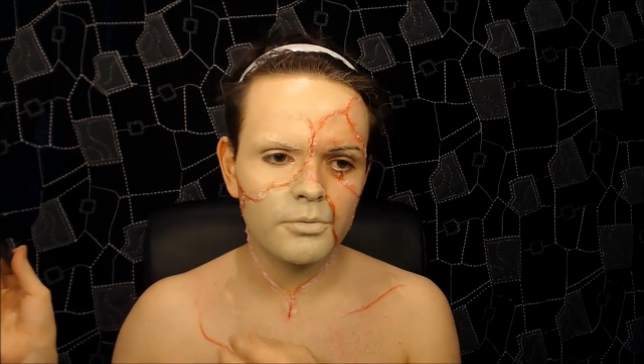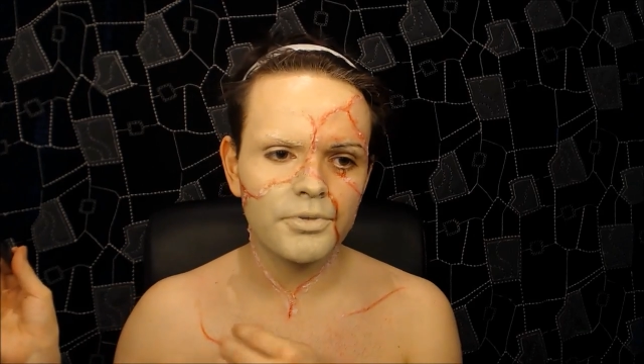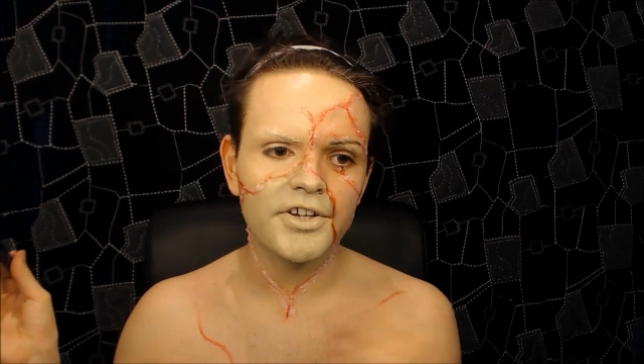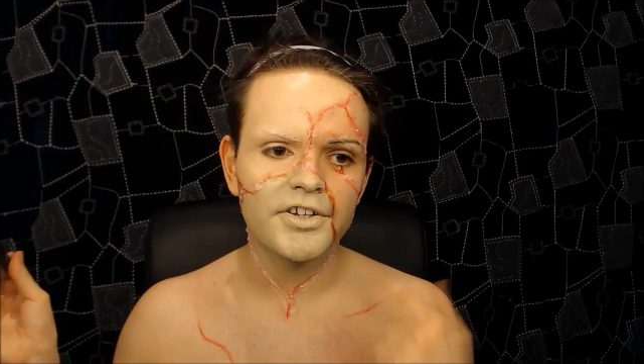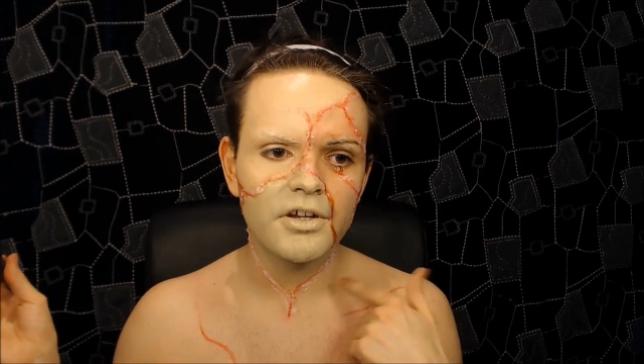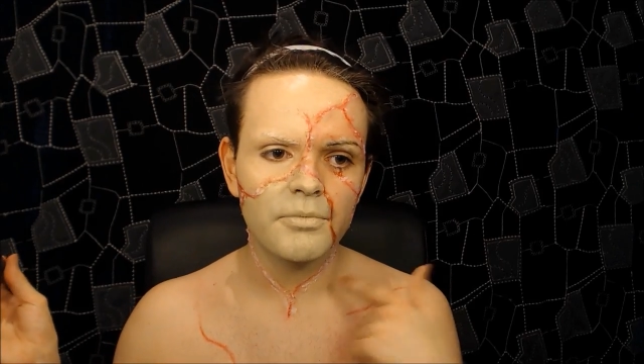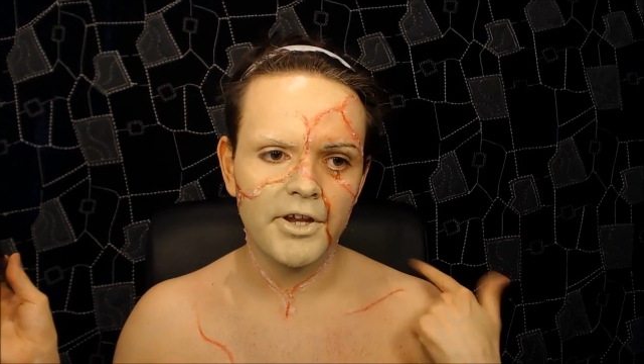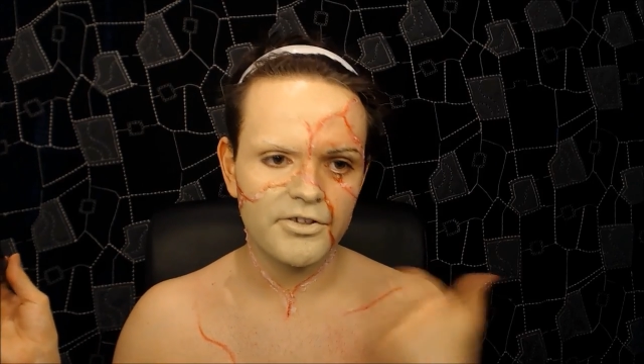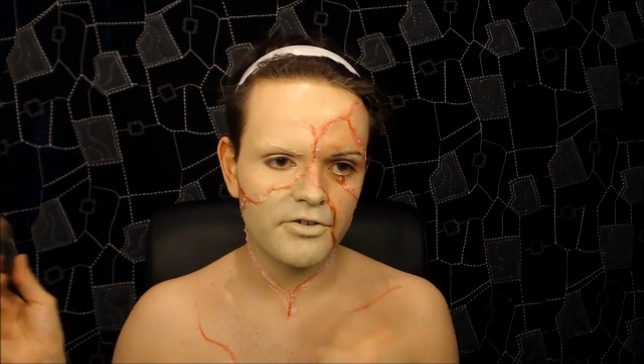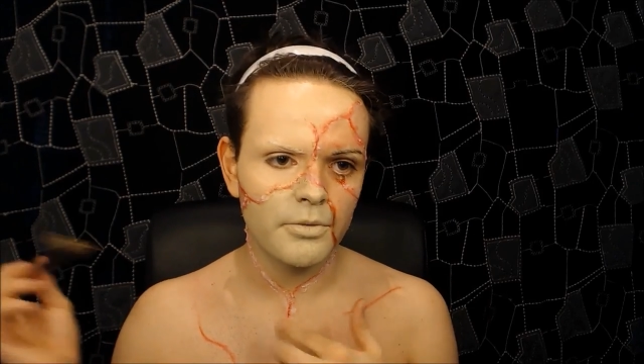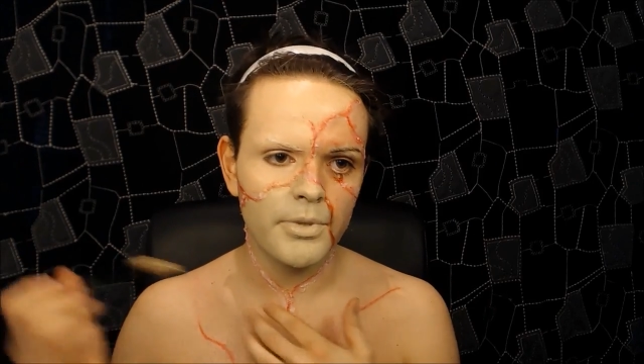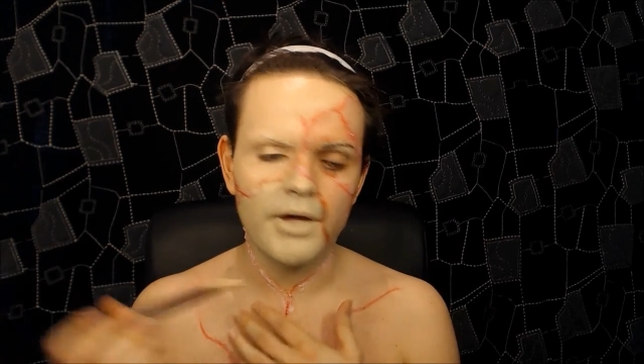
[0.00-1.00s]
I'll blend it
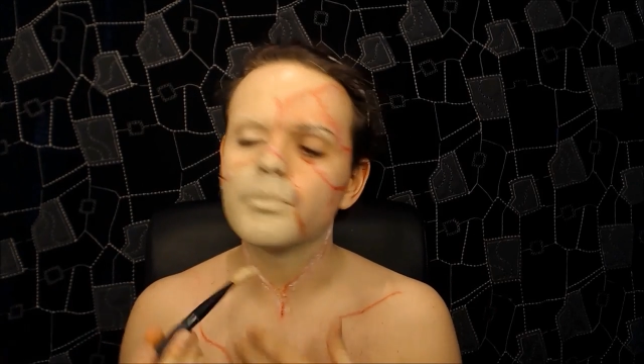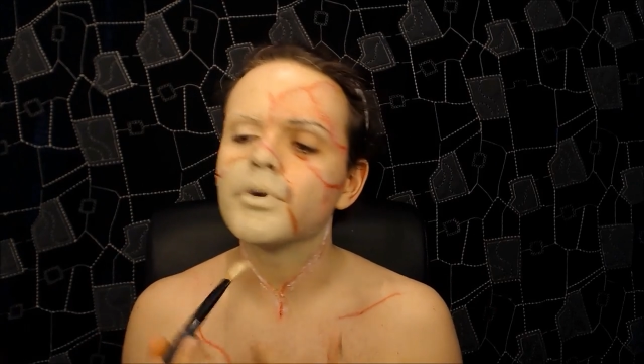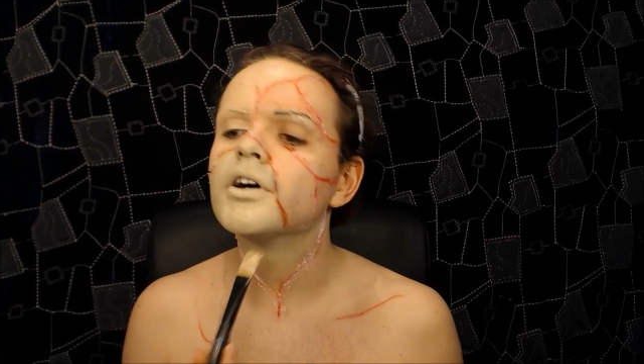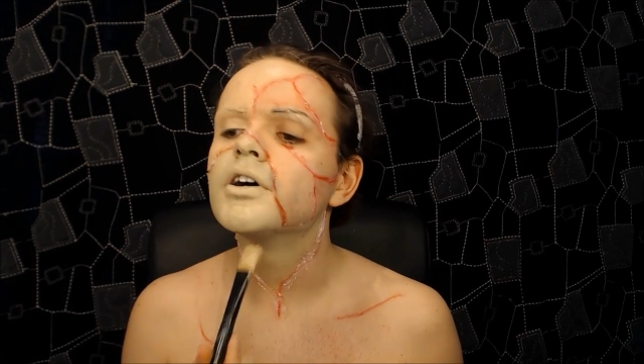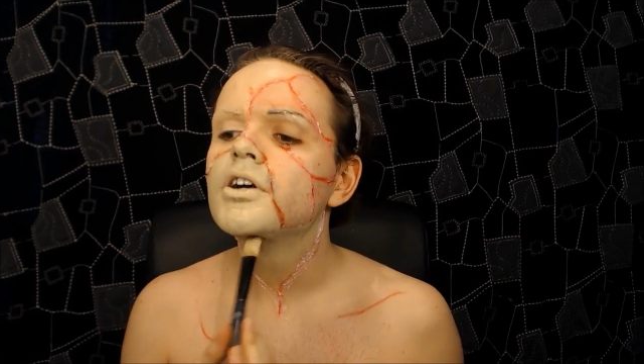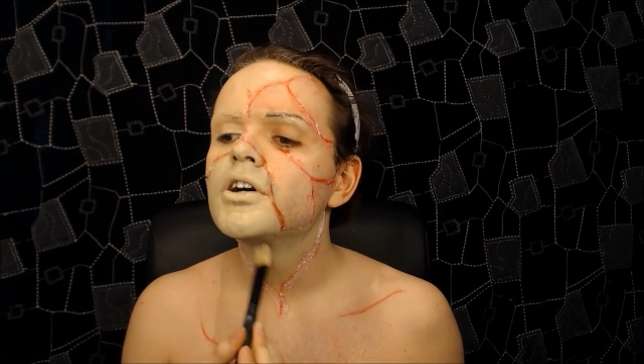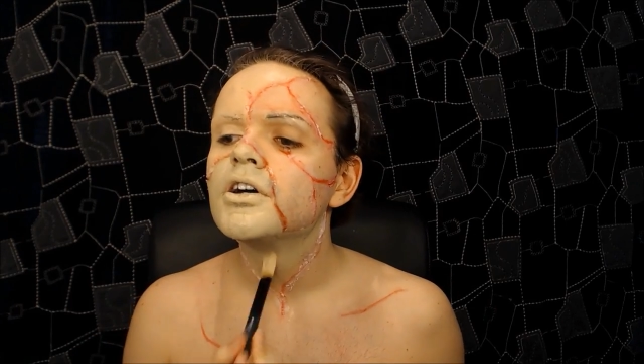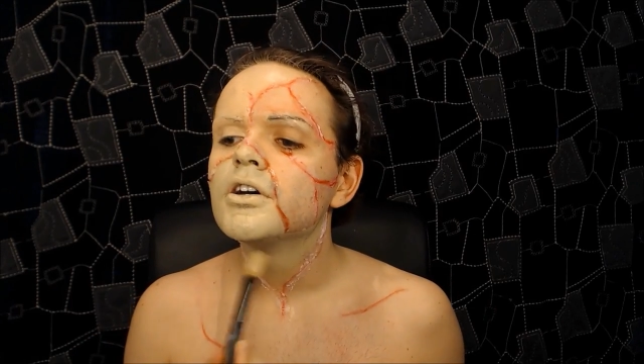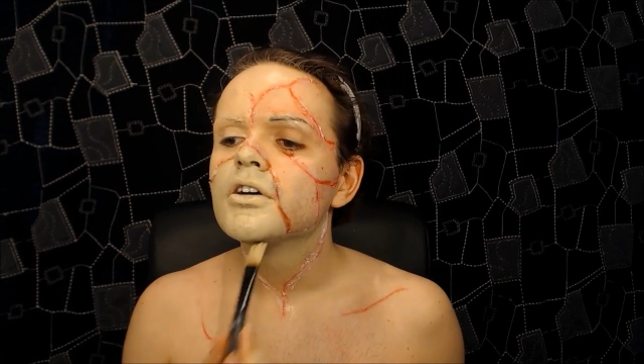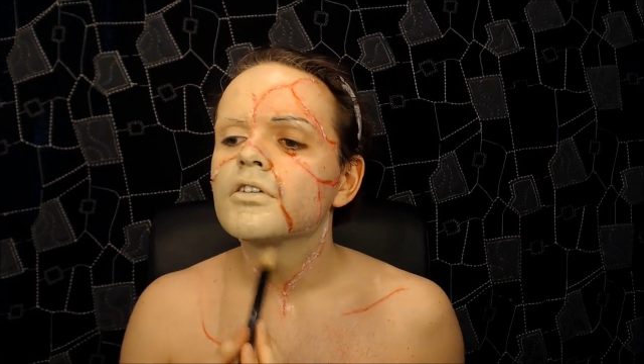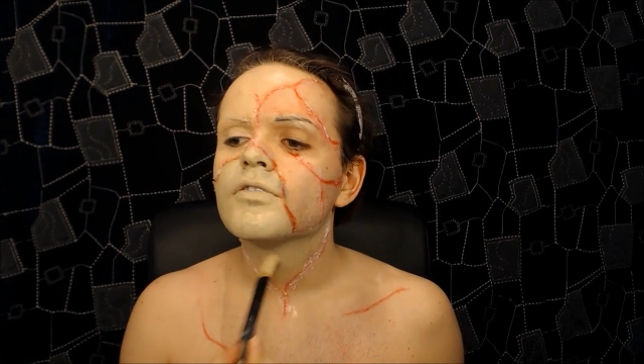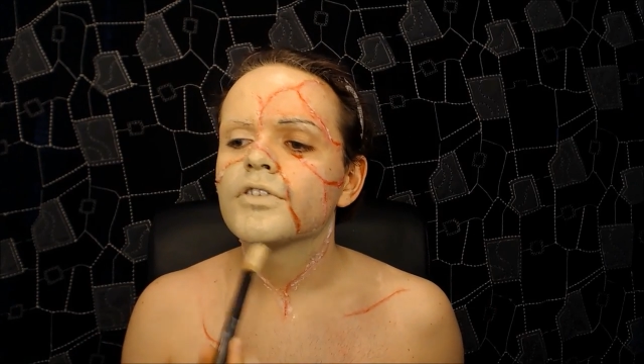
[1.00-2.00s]
better in a bit, but
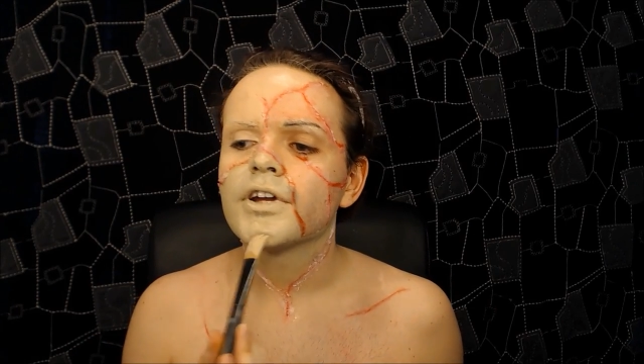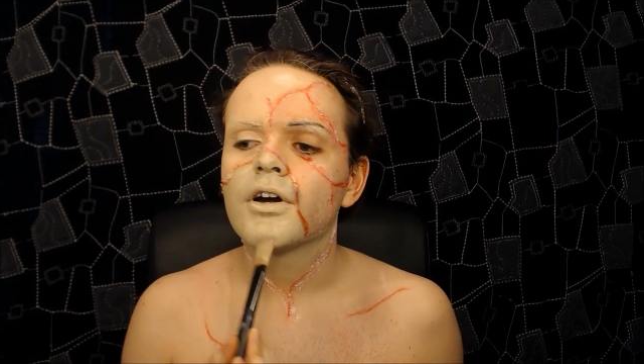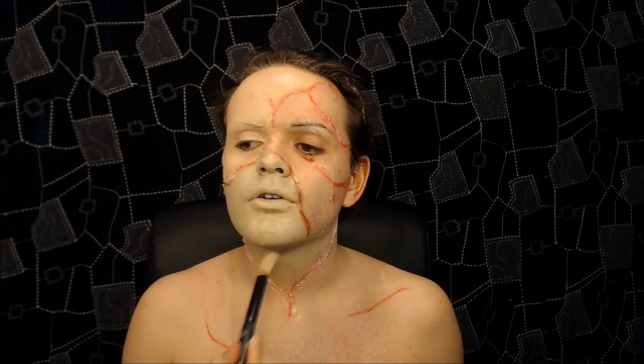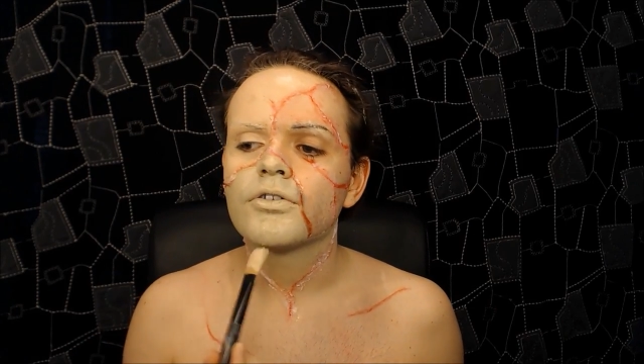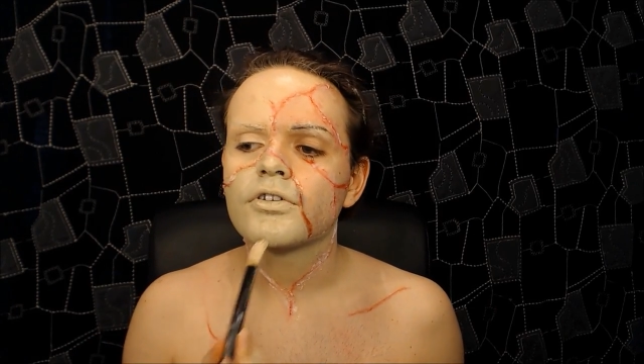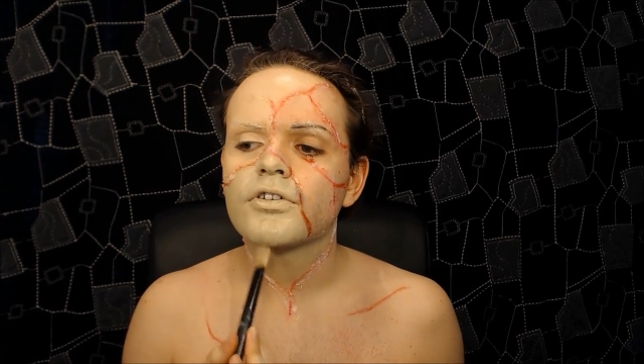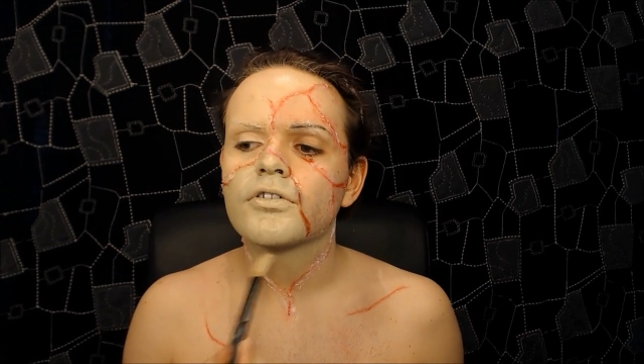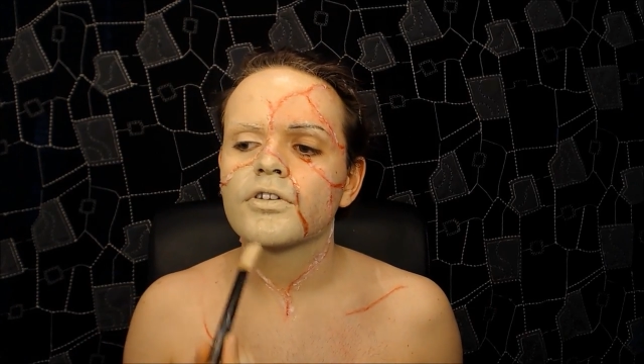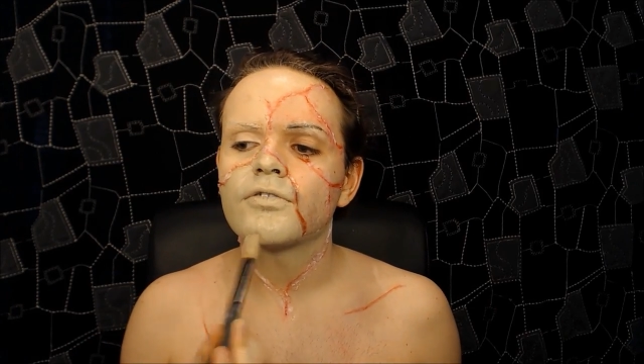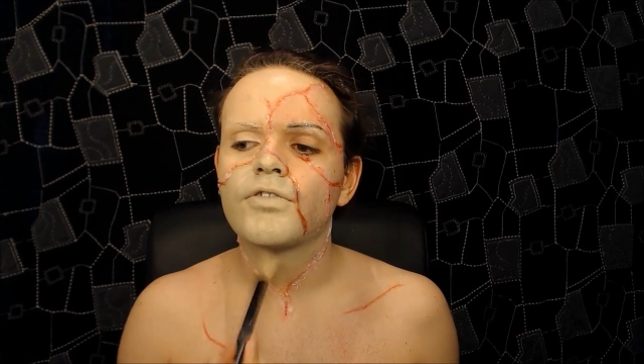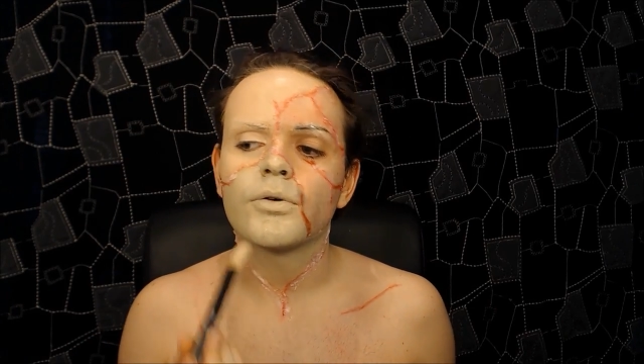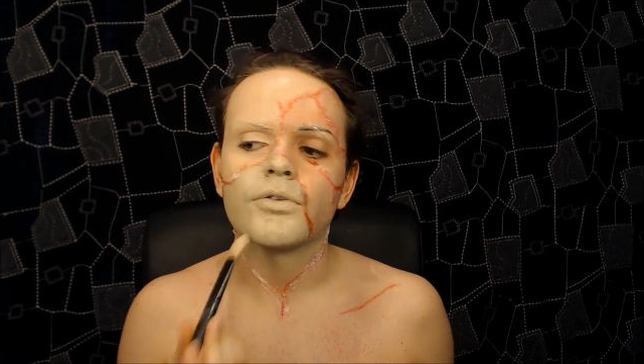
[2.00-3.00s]
for now I'll just
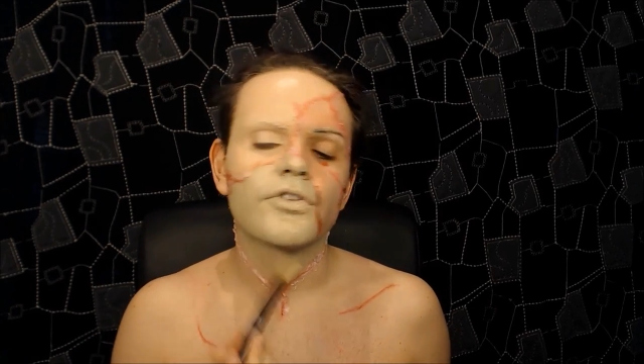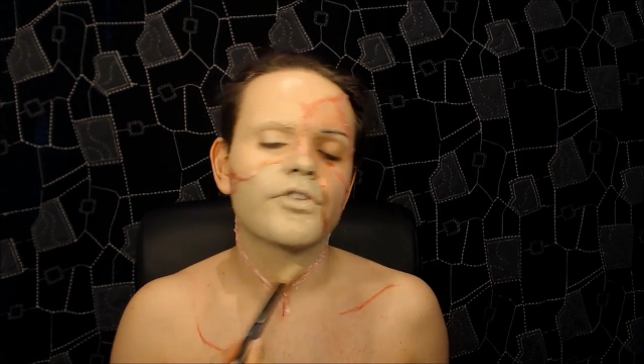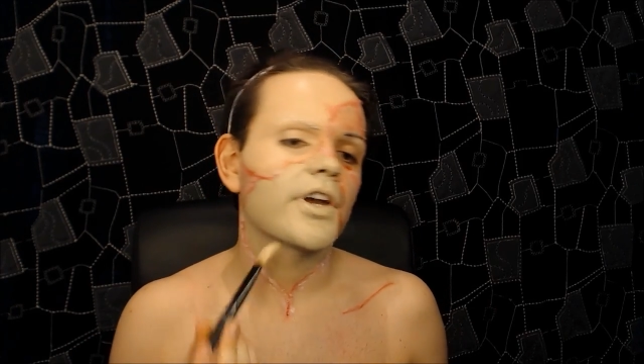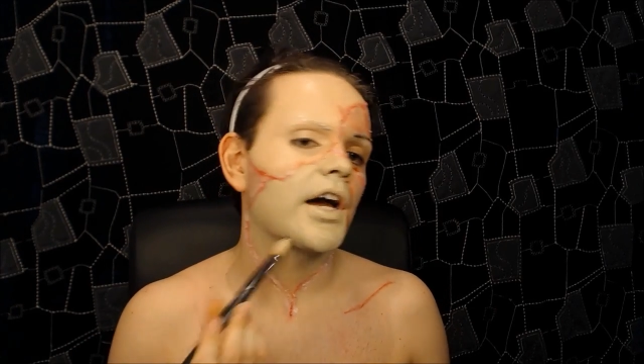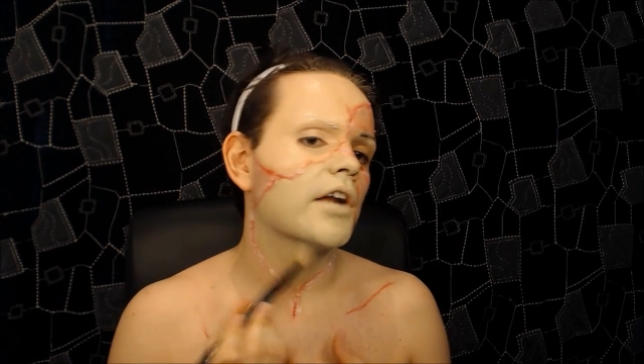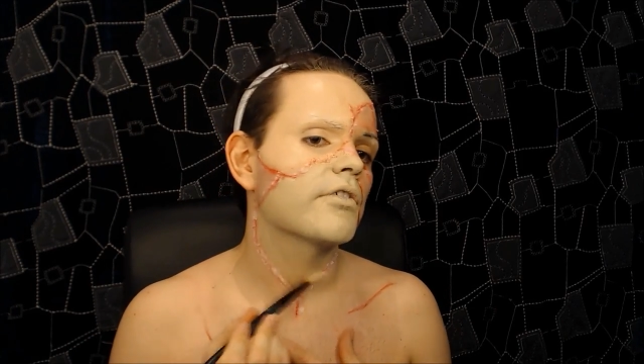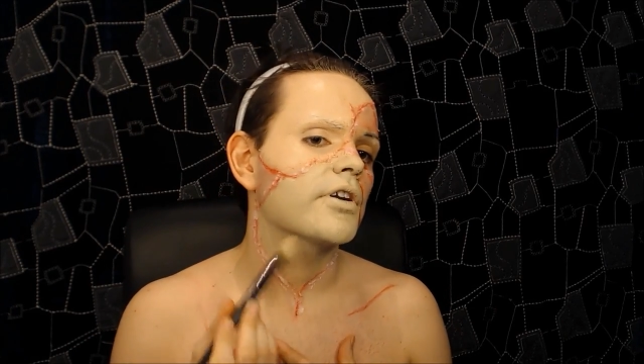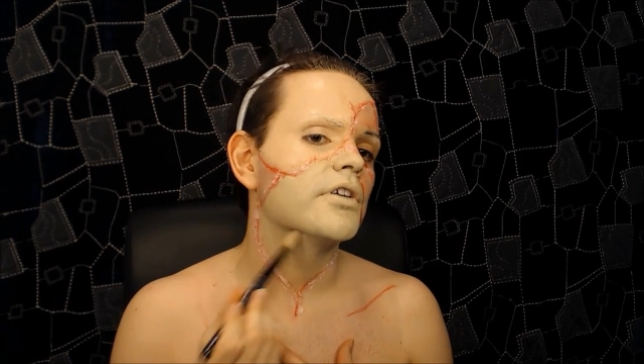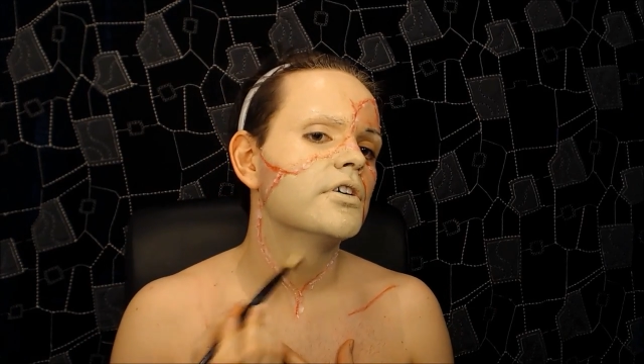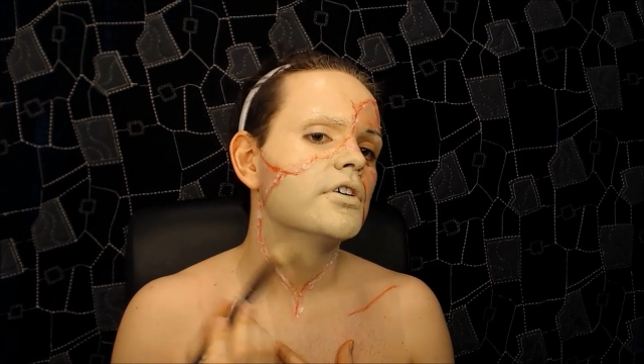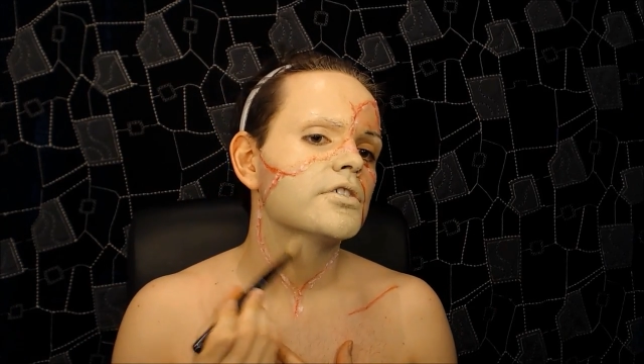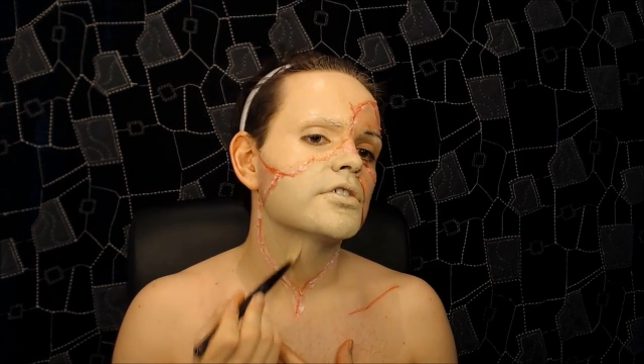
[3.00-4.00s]
focus on the colouring.